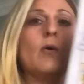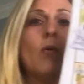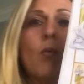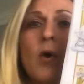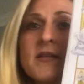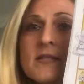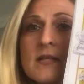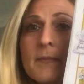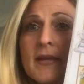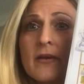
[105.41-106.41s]
wants
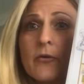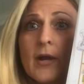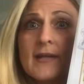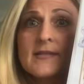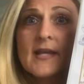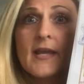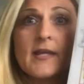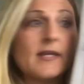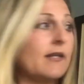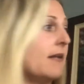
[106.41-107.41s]
to be a Great
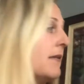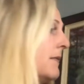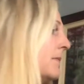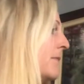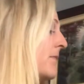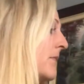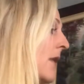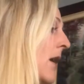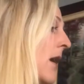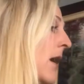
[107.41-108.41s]
Dane.
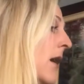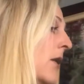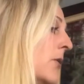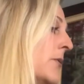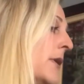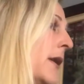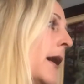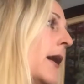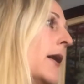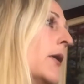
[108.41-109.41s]
Oh
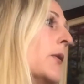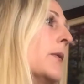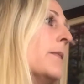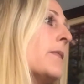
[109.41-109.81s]
no.